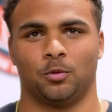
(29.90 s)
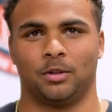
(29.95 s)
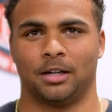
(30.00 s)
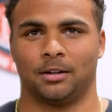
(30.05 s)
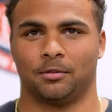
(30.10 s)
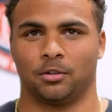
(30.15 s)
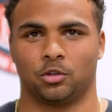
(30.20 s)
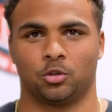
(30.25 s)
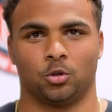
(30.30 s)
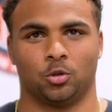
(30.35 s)
We
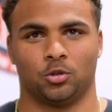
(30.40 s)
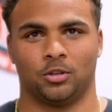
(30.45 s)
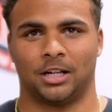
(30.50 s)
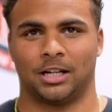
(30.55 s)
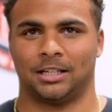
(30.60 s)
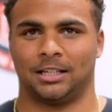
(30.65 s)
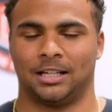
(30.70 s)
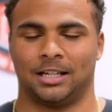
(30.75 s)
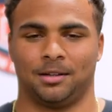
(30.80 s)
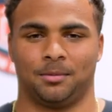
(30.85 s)
have a cool
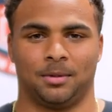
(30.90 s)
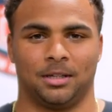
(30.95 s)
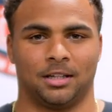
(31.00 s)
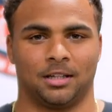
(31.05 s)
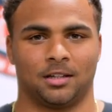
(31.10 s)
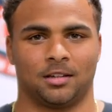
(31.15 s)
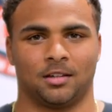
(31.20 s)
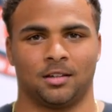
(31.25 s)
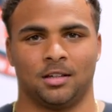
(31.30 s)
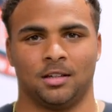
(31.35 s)

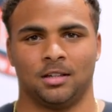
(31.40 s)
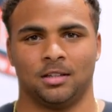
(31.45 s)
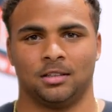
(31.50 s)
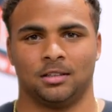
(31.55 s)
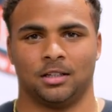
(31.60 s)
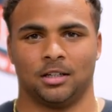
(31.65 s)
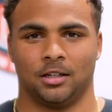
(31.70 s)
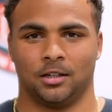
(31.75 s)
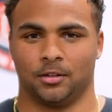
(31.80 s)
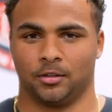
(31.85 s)
dynamic
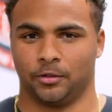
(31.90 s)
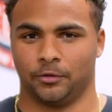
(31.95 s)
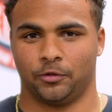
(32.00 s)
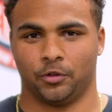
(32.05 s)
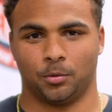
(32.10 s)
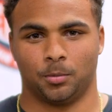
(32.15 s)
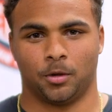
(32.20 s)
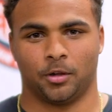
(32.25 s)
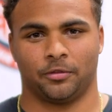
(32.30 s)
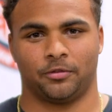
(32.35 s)
uh, on the
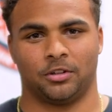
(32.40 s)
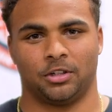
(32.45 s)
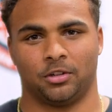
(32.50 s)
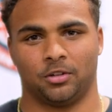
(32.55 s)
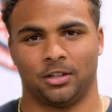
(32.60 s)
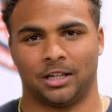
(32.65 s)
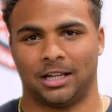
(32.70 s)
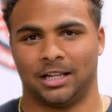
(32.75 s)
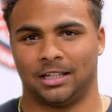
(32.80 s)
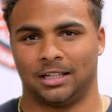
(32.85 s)
football
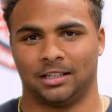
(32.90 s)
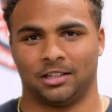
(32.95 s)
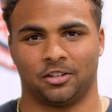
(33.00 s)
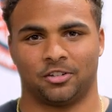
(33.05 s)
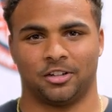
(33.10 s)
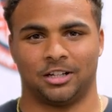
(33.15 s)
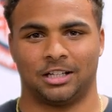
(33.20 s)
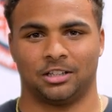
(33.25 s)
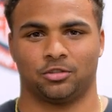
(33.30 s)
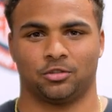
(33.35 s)
field and in the
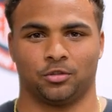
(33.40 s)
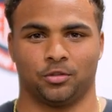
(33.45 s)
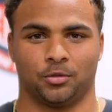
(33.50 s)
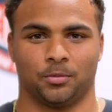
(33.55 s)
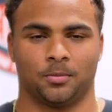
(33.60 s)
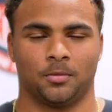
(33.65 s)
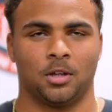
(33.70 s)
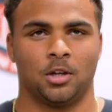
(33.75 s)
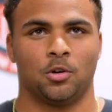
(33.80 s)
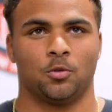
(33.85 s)

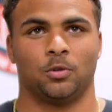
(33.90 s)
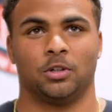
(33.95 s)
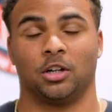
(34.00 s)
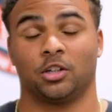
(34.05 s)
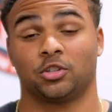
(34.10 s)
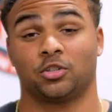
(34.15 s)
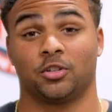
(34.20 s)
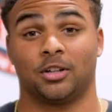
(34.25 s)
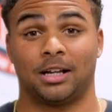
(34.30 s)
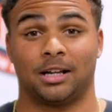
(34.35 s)
classroom. We
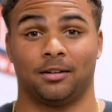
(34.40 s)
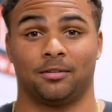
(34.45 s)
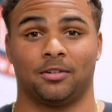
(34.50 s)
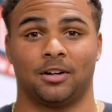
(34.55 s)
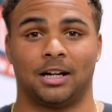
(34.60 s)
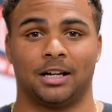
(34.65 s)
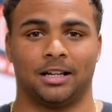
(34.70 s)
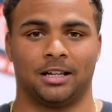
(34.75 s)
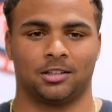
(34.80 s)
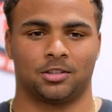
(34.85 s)
also have
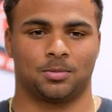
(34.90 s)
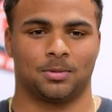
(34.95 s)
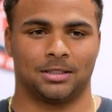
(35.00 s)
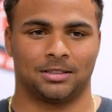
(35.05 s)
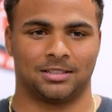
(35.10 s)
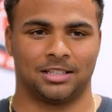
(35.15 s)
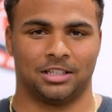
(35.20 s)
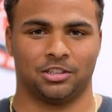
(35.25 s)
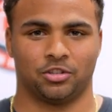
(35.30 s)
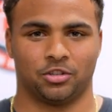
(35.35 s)
high
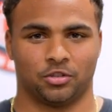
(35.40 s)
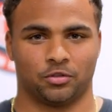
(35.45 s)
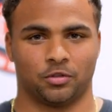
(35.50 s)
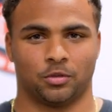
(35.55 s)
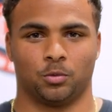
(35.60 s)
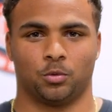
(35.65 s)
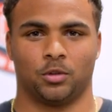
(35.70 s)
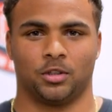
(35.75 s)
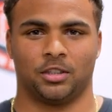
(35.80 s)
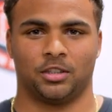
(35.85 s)
expectations
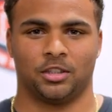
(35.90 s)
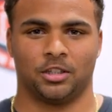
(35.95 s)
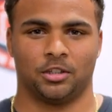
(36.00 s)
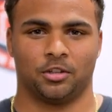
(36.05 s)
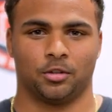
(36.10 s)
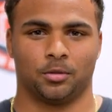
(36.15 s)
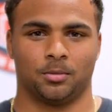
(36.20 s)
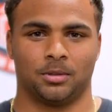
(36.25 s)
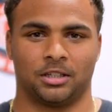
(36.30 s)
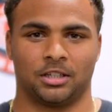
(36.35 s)
from one
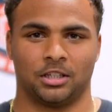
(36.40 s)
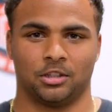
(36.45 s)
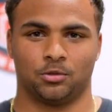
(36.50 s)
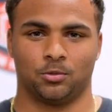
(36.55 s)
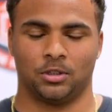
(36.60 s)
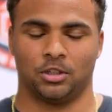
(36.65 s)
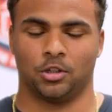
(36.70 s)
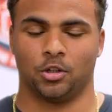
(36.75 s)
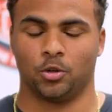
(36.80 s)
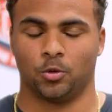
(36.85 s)
another
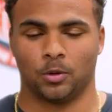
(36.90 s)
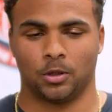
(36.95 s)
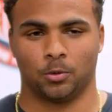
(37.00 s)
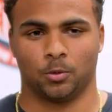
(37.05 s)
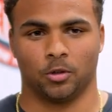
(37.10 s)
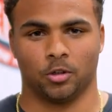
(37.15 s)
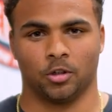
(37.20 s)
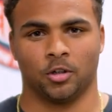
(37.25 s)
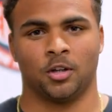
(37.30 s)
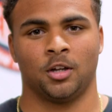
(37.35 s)
because we know
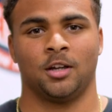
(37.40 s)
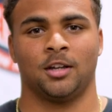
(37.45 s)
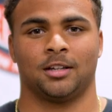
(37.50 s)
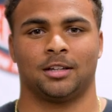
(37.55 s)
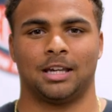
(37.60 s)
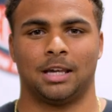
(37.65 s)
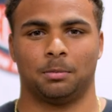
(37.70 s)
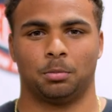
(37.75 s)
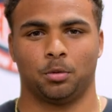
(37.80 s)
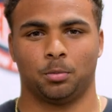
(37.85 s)
what we're
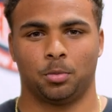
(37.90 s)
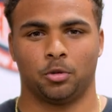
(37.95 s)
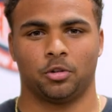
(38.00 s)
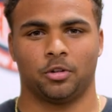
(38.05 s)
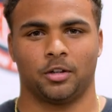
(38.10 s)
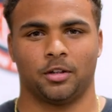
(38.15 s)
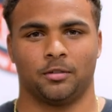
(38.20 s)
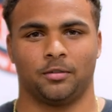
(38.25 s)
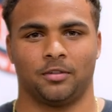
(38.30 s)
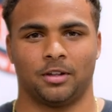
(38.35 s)

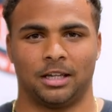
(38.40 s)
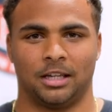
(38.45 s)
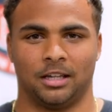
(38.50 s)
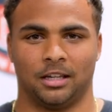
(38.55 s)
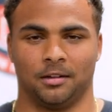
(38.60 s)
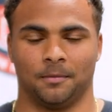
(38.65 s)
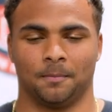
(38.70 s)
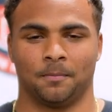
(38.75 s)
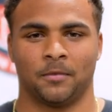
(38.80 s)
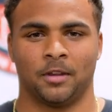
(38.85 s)
capable of,
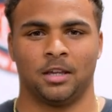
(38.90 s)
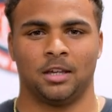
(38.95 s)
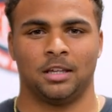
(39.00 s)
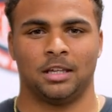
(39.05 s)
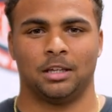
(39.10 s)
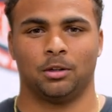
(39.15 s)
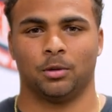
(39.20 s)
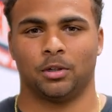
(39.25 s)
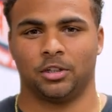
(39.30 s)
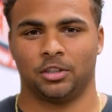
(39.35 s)
and
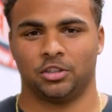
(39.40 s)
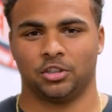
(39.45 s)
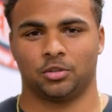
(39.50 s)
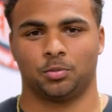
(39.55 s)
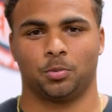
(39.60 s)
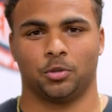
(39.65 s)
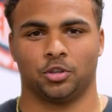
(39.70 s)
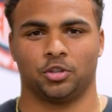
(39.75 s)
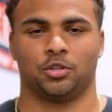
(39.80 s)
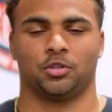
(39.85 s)
he really
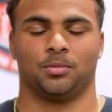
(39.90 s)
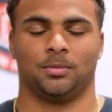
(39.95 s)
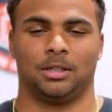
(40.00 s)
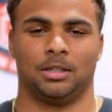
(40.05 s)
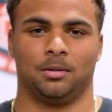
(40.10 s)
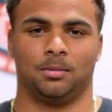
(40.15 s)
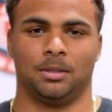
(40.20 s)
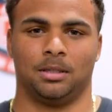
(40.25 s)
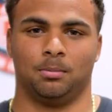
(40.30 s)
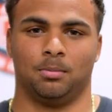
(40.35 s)
just pushes
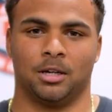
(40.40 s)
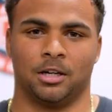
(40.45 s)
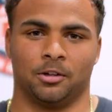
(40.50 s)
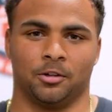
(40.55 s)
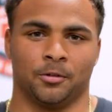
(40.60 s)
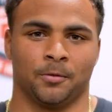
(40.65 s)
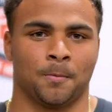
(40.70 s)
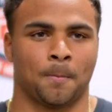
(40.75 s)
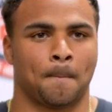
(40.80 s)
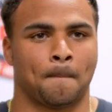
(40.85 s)
me to be
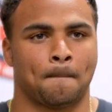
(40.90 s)
better.